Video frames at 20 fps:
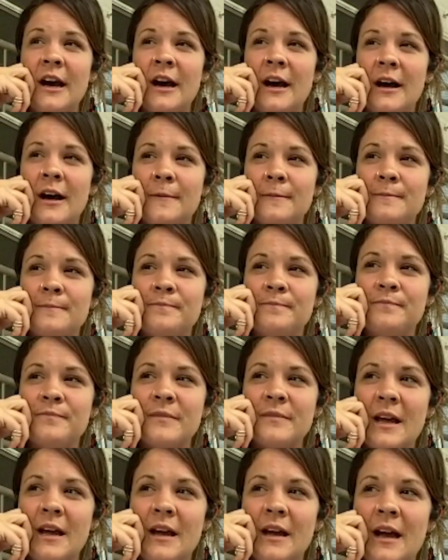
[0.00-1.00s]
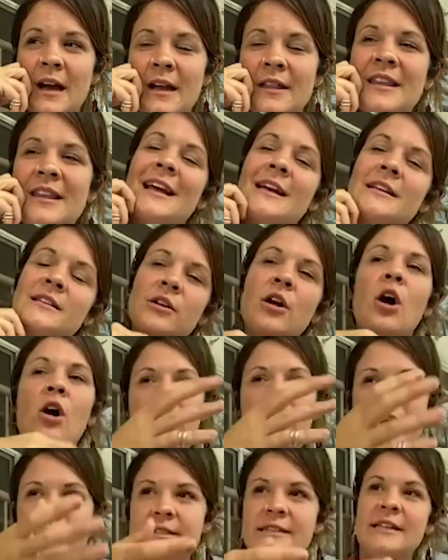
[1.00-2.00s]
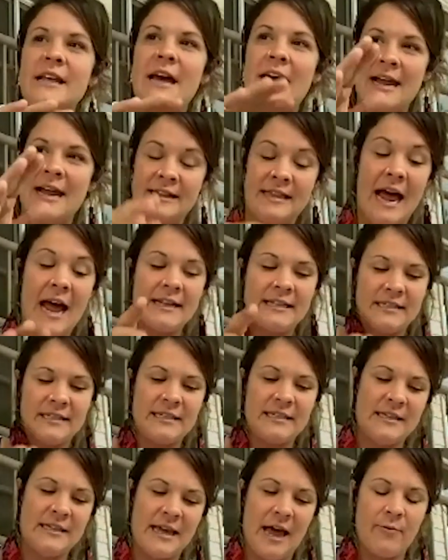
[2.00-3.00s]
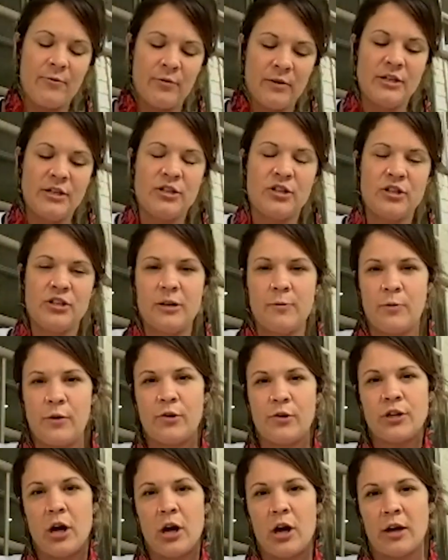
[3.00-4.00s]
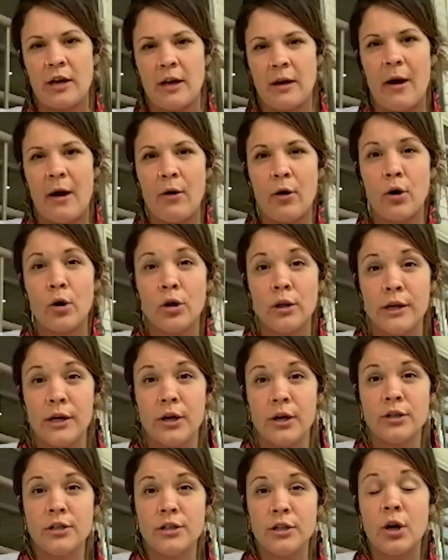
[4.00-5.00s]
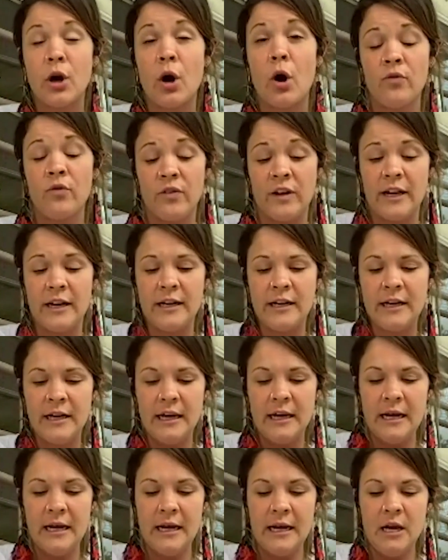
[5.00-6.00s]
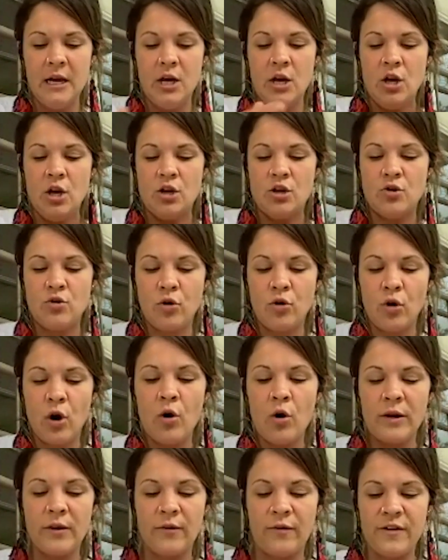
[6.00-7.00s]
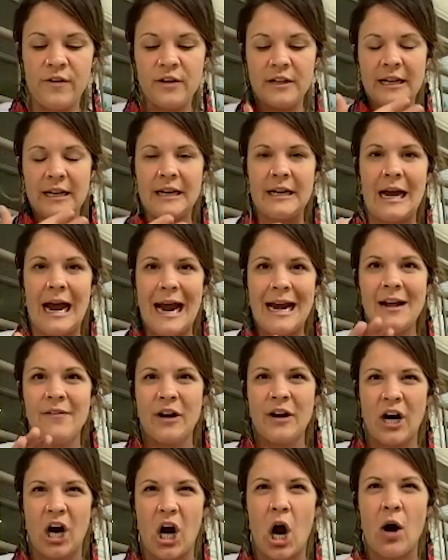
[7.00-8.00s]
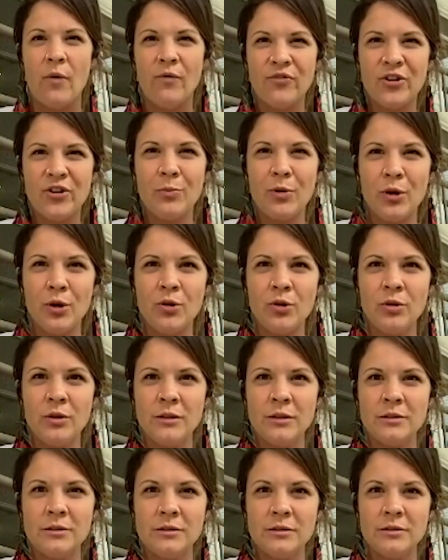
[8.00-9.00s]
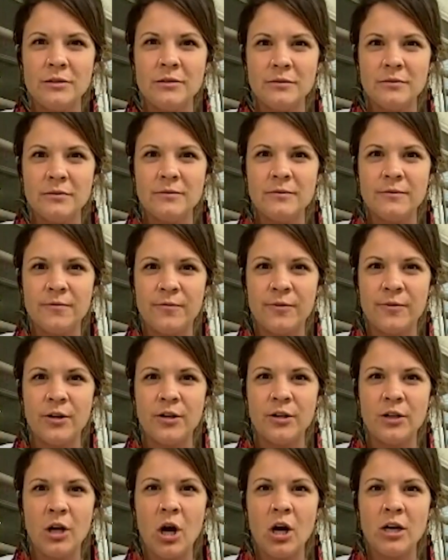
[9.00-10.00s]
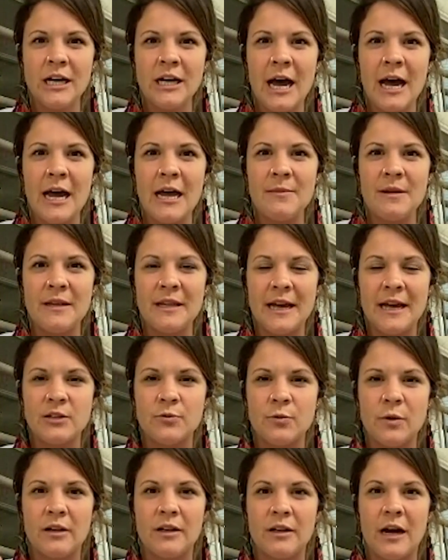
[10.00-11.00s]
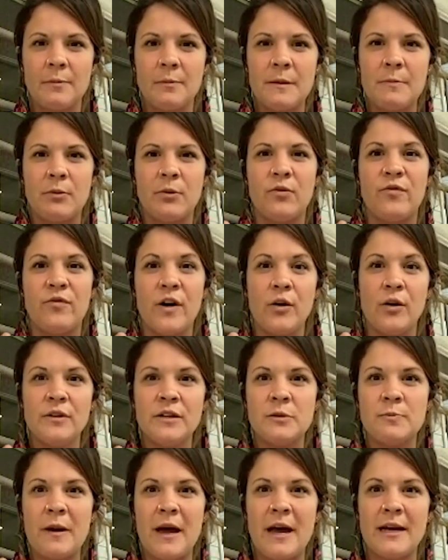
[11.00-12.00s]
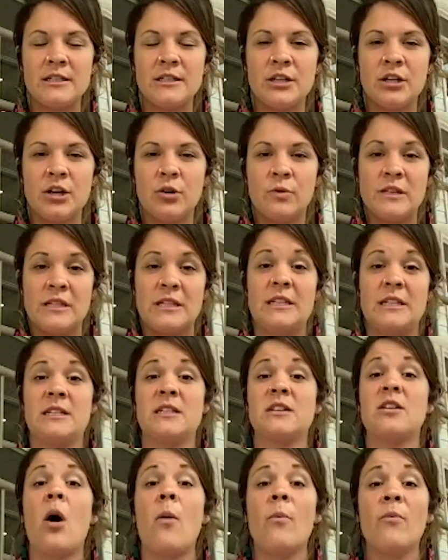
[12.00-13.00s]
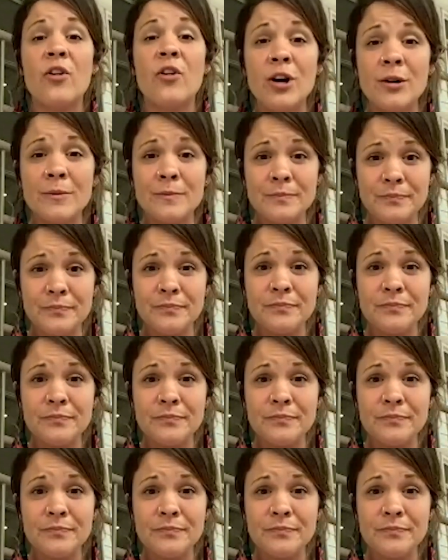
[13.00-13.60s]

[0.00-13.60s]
I think as an artist, and that's in that relationship we were talking about earlier to COVID, you grow with feeling kind of uncomfortable for a long time. And that's what a lot of people felt this past year, was discomfort